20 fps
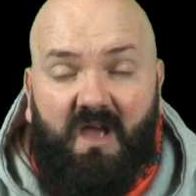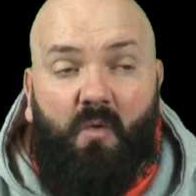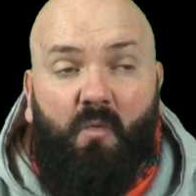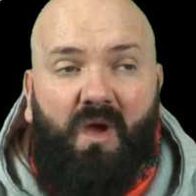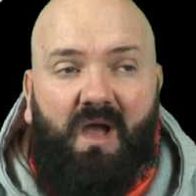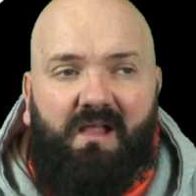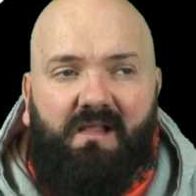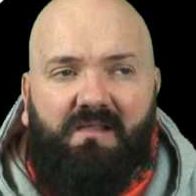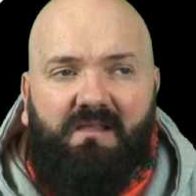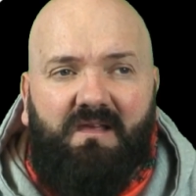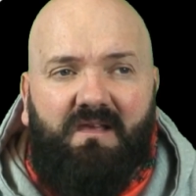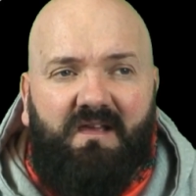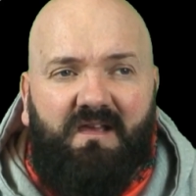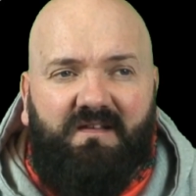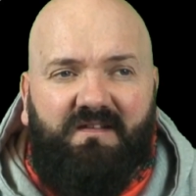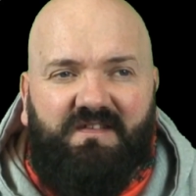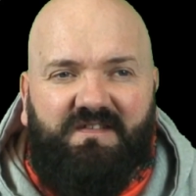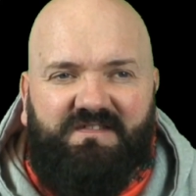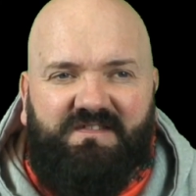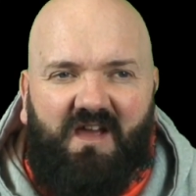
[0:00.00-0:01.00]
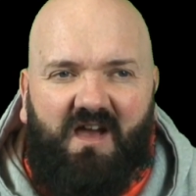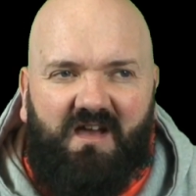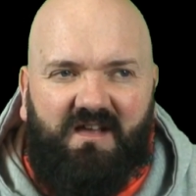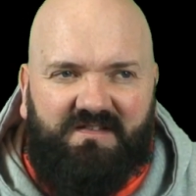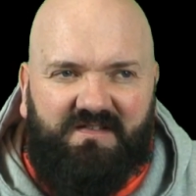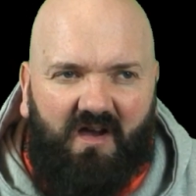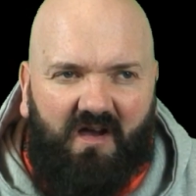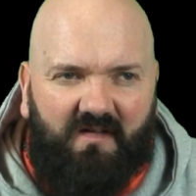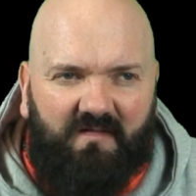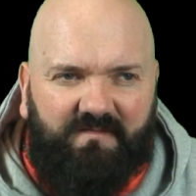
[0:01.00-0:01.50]
Well, to
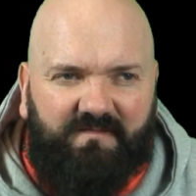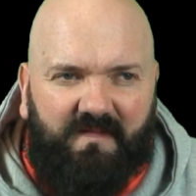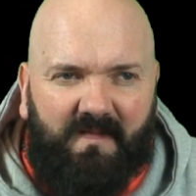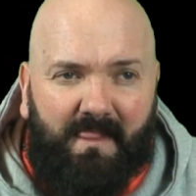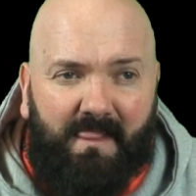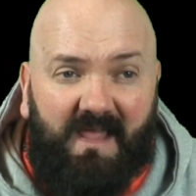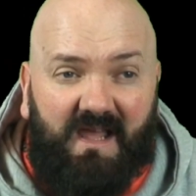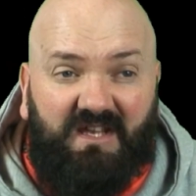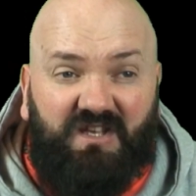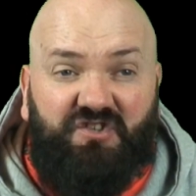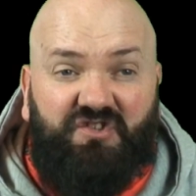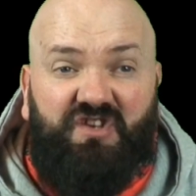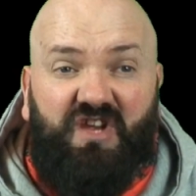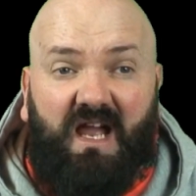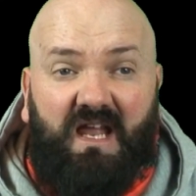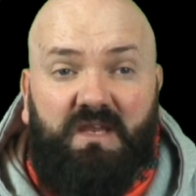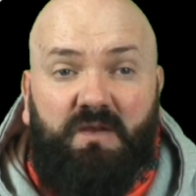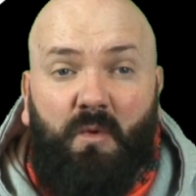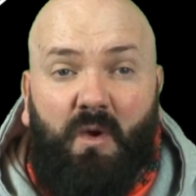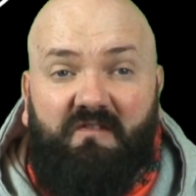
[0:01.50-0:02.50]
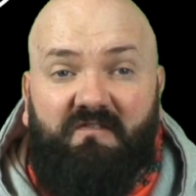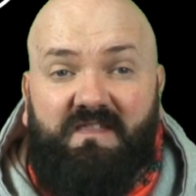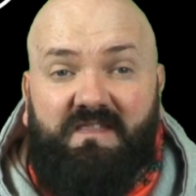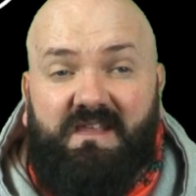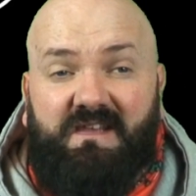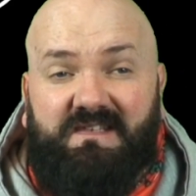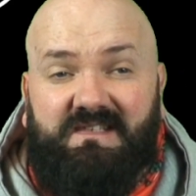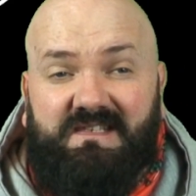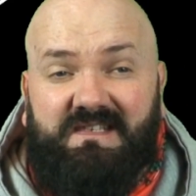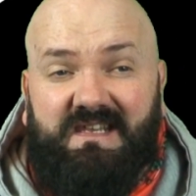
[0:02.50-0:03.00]
start off, in January
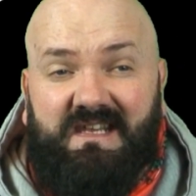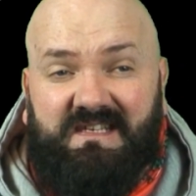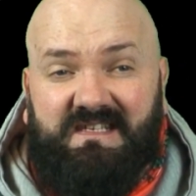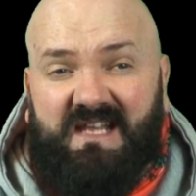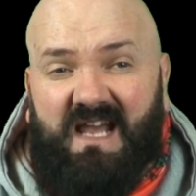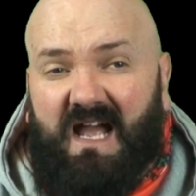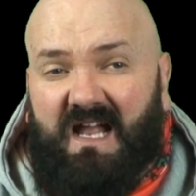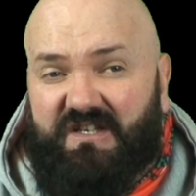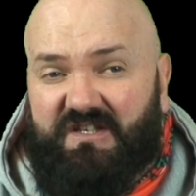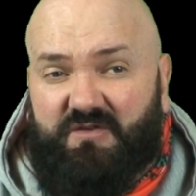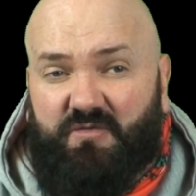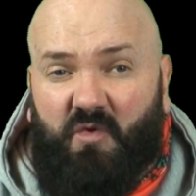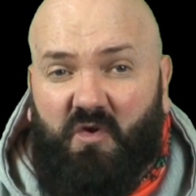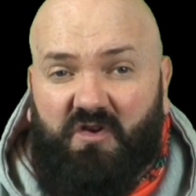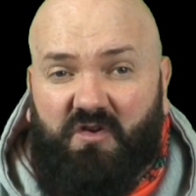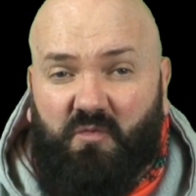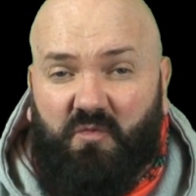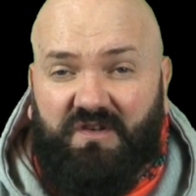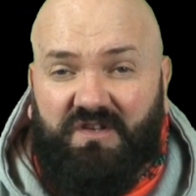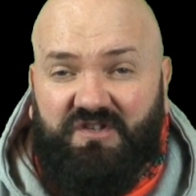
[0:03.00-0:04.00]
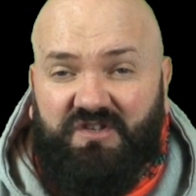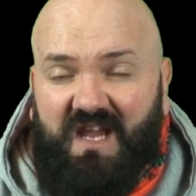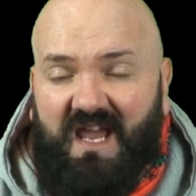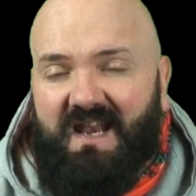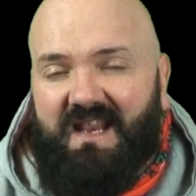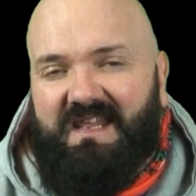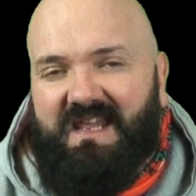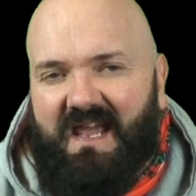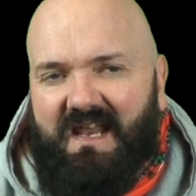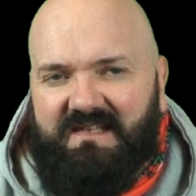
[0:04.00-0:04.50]
the detached work was
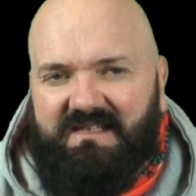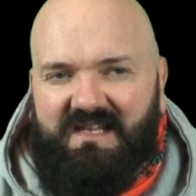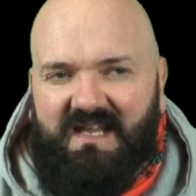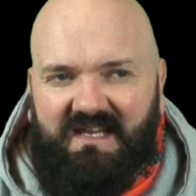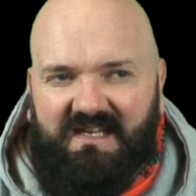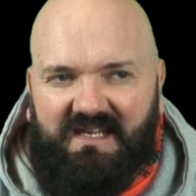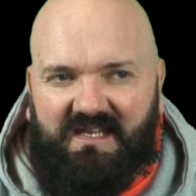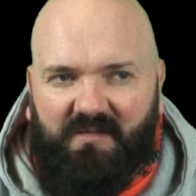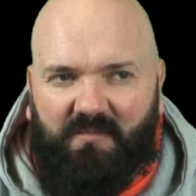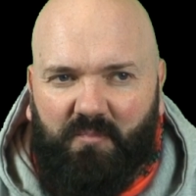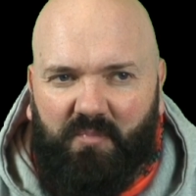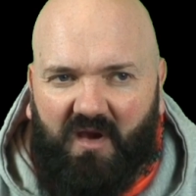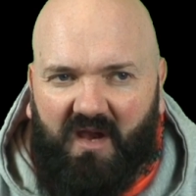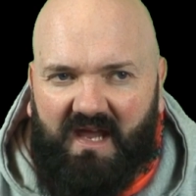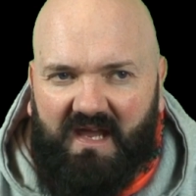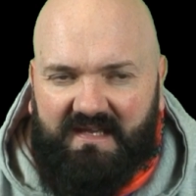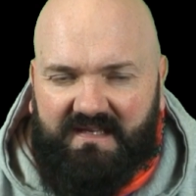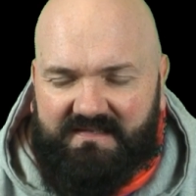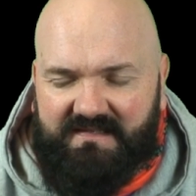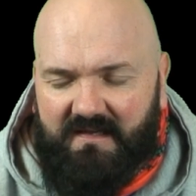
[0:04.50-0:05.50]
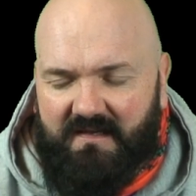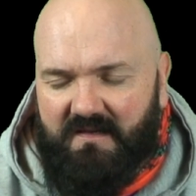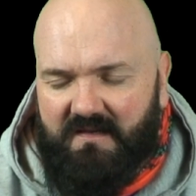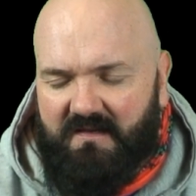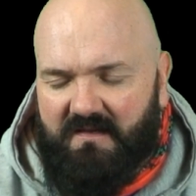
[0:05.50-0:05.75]
yet again taking place